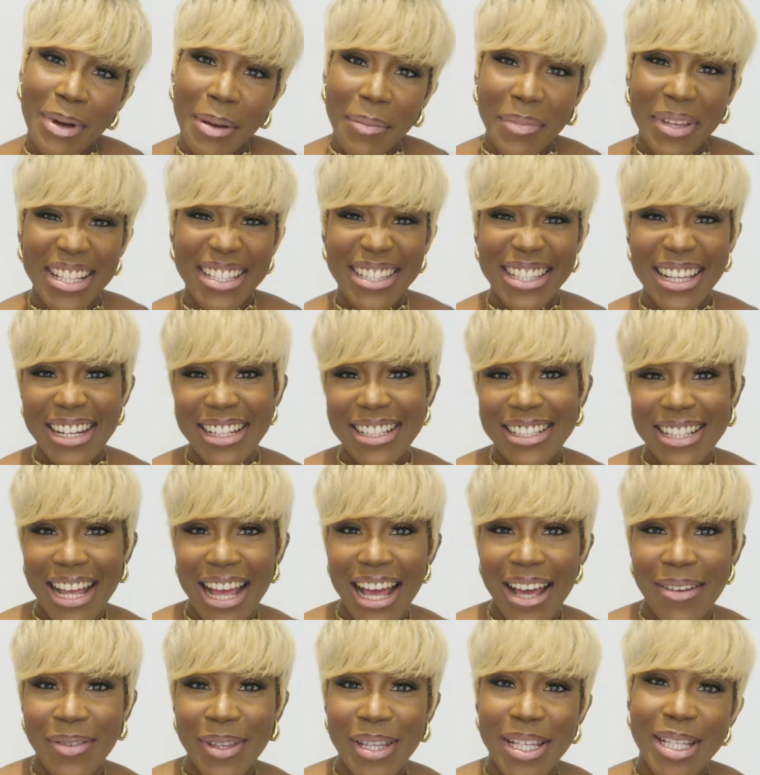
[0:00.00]
i'm excited to
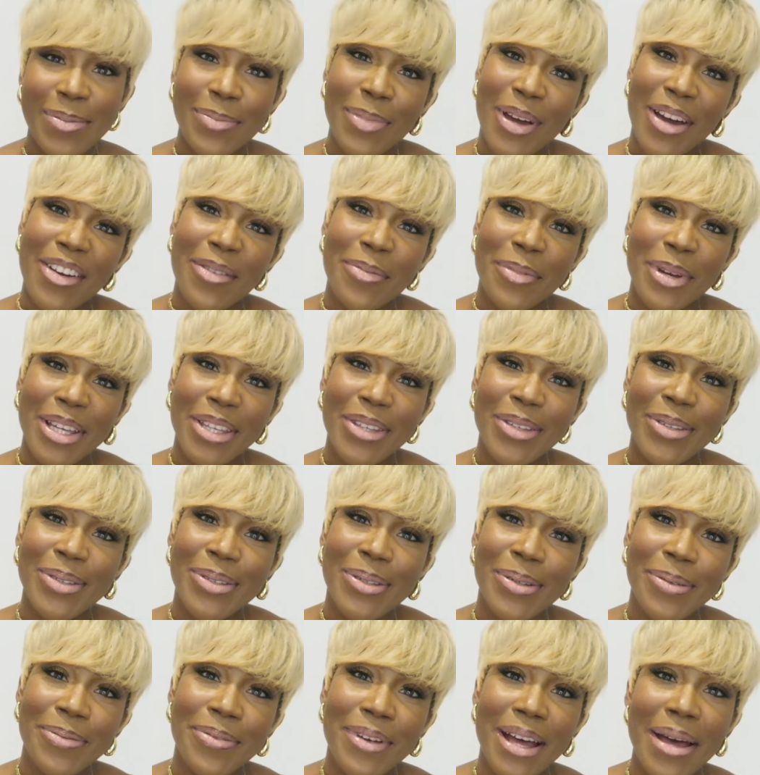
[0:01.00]
have you as part of my
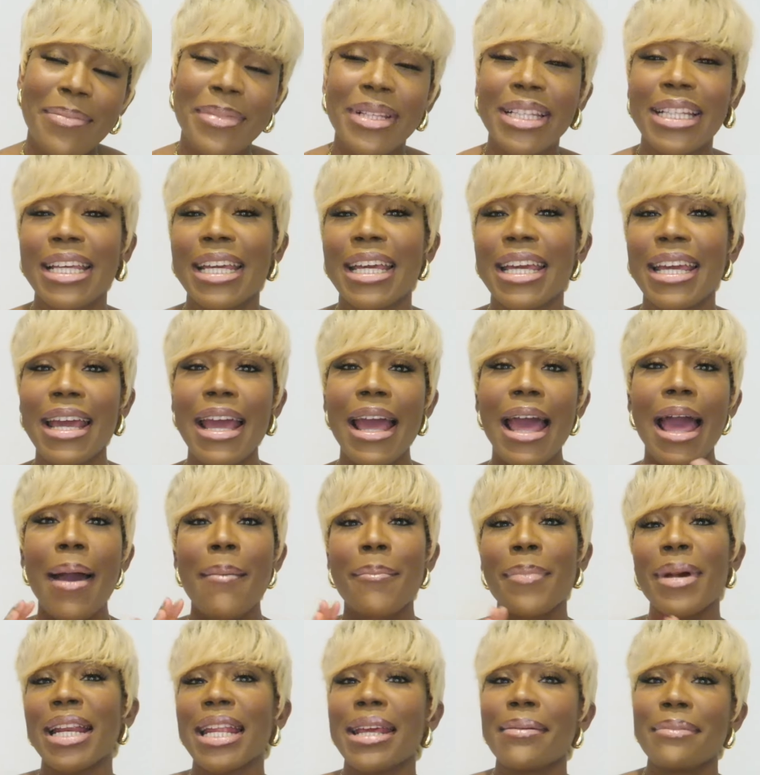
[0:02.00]
youtube family
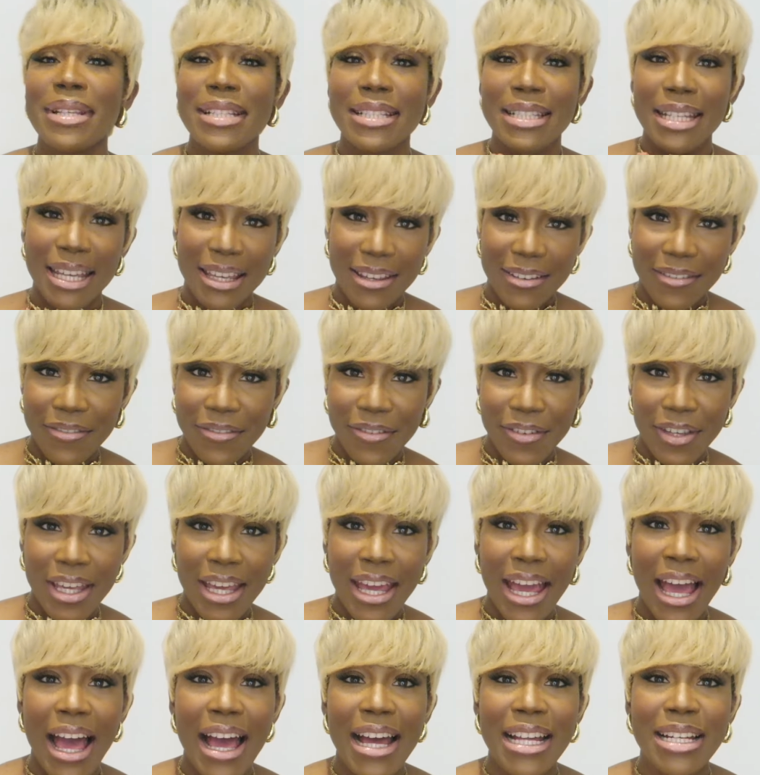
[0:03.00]
my name is
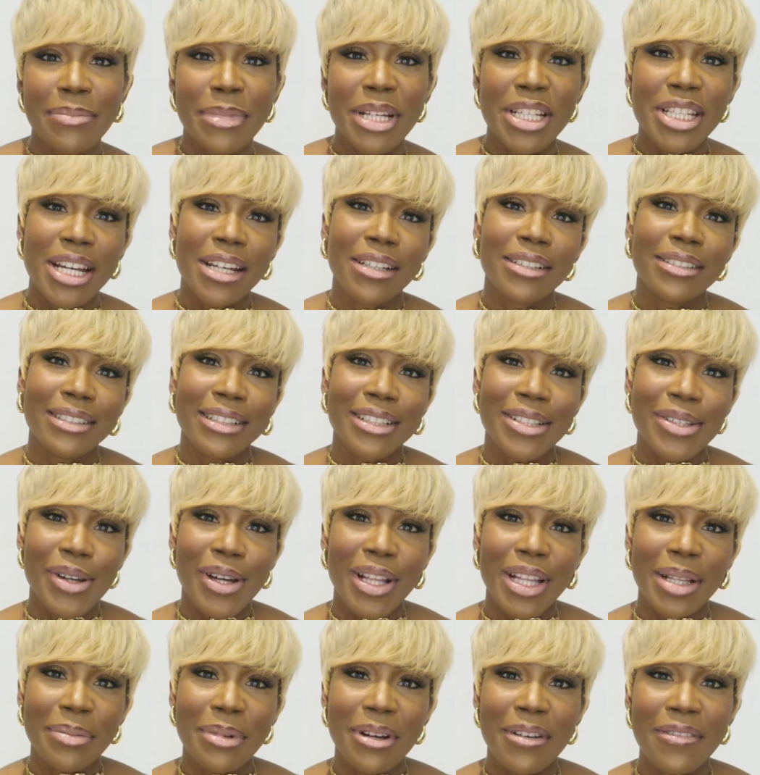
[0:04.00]
Ify, and my channel is
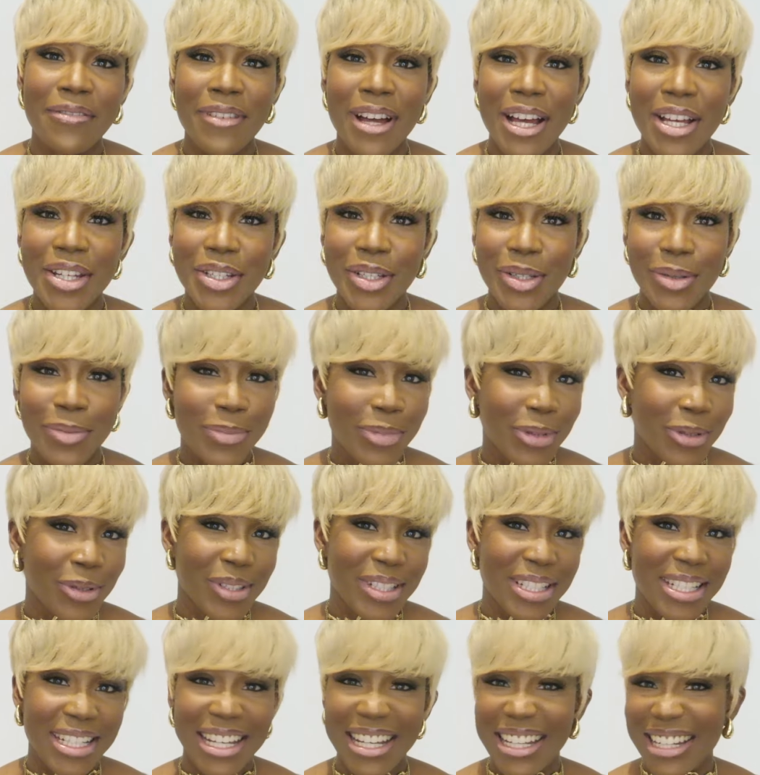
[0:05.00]
all about fashion
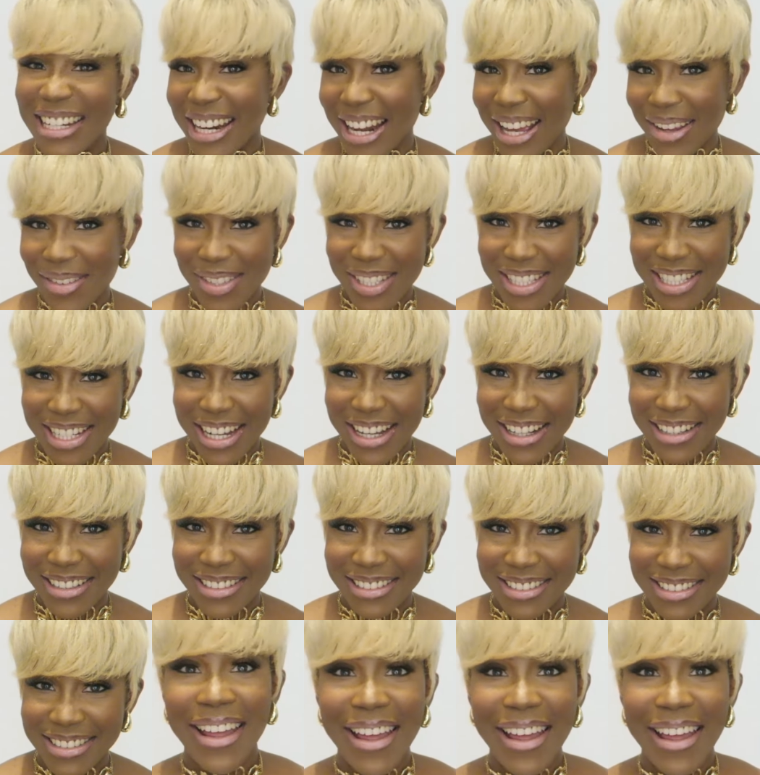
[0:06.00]
beauty and lifestyle